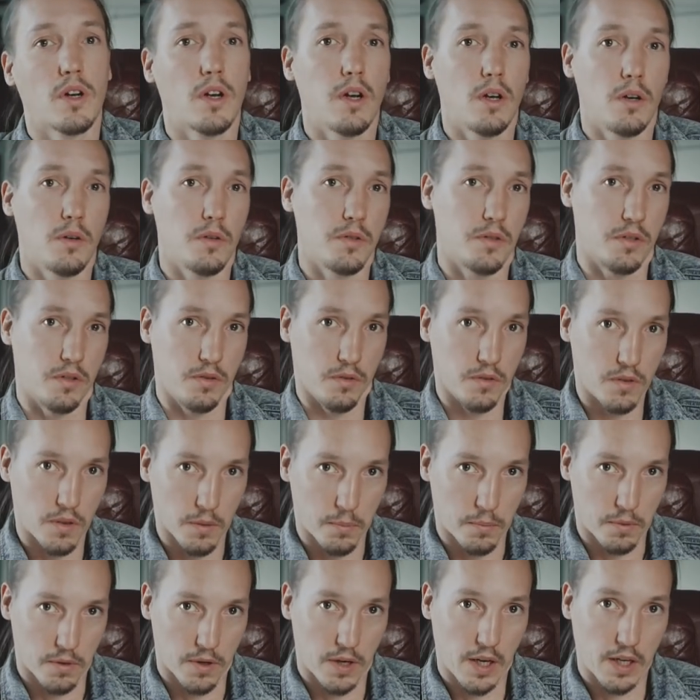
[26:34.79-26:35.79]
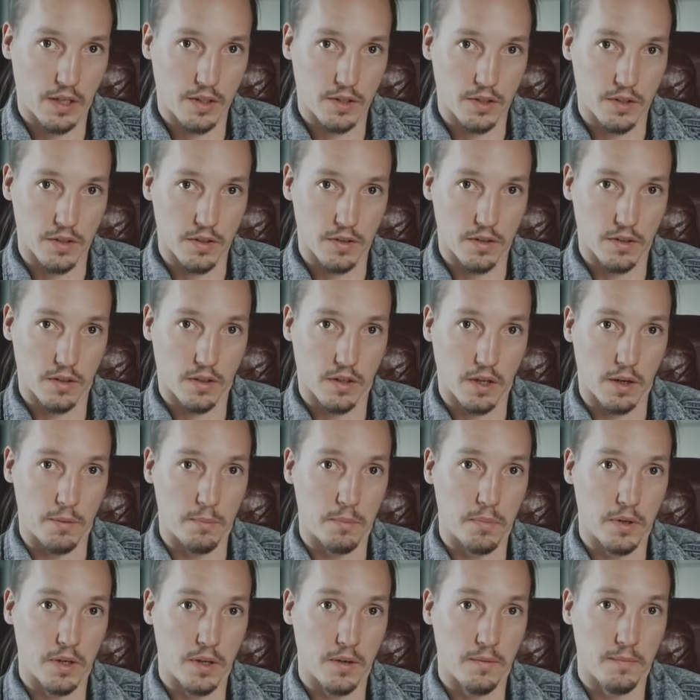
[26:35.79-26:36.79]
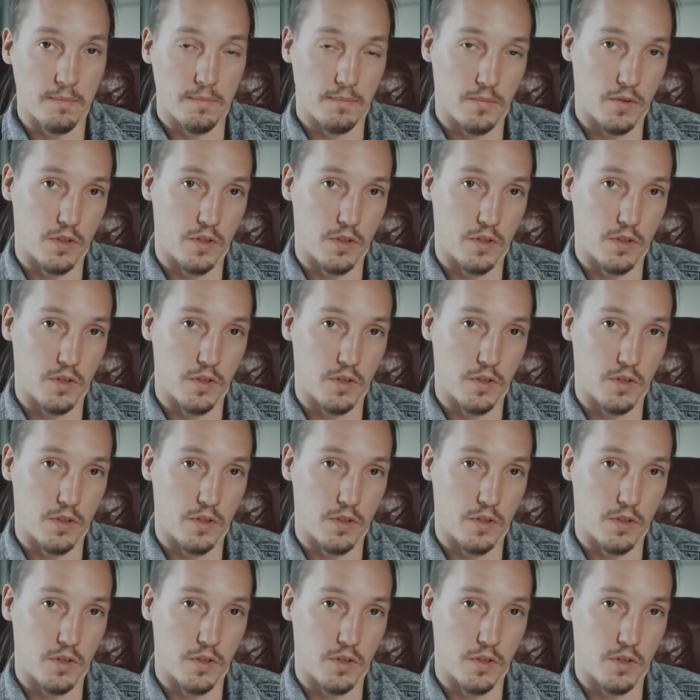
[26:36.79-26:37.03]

close to the production company.